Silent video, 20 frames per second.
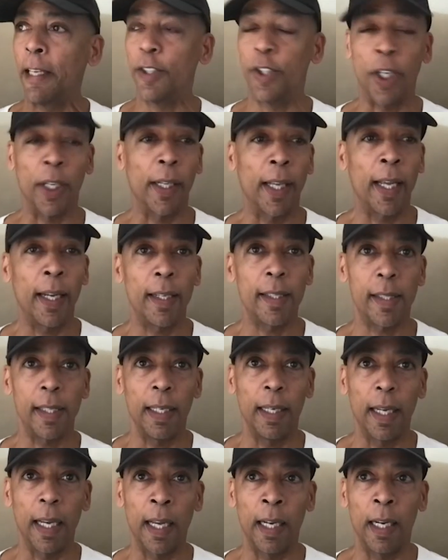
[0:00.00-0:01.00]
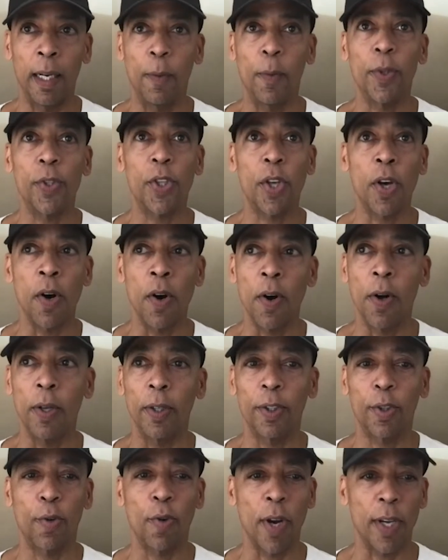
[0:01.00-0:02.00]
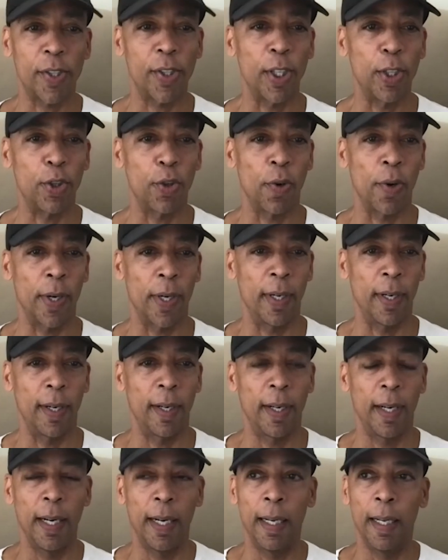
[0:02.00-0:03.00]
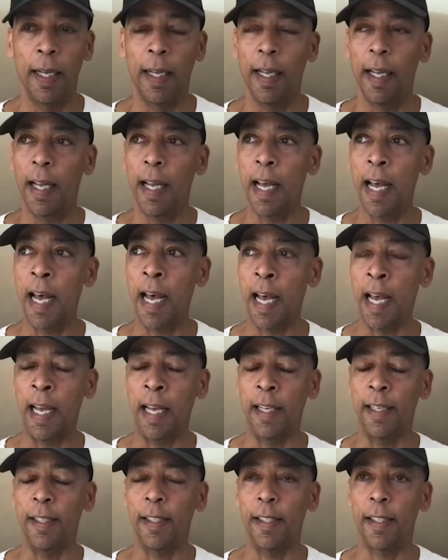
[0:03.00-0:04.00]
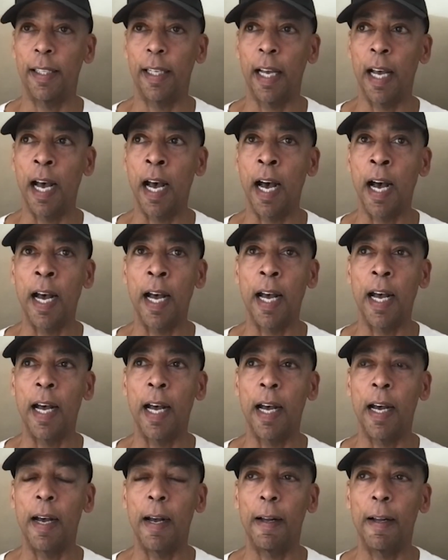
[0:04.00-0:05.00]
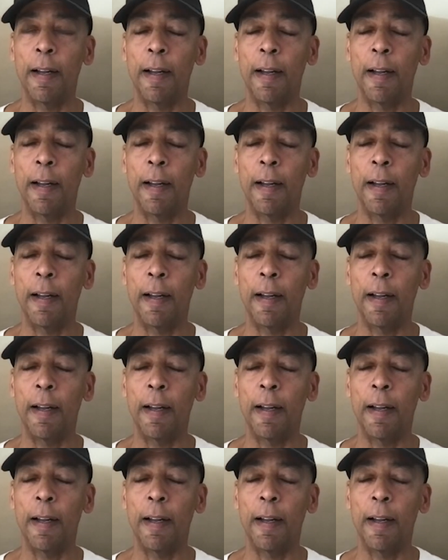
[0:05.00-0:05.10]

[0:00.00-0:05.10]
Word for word: Jill Hennessy, and it was called Crossing Jordan. And uh,